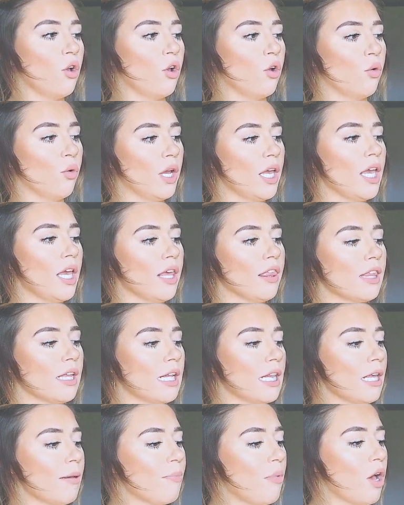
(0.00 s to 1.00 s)
with
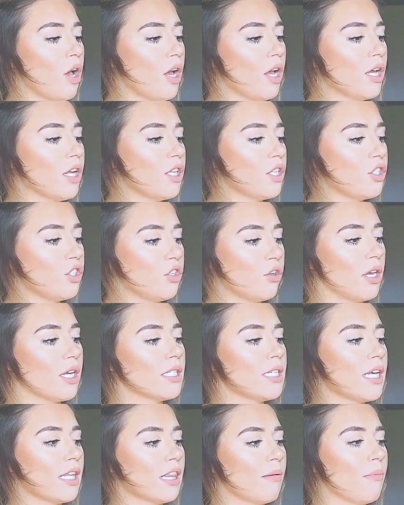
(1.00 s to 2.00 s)
clip-ons, you can
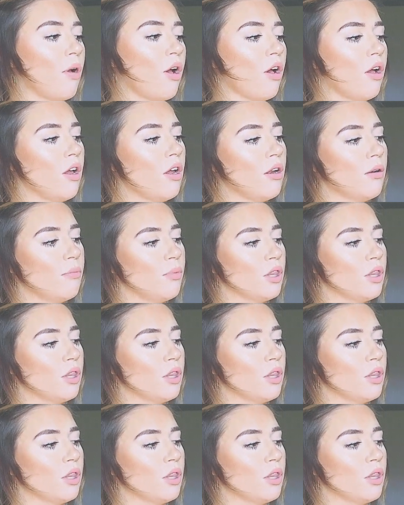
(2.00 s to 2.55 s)
take them on,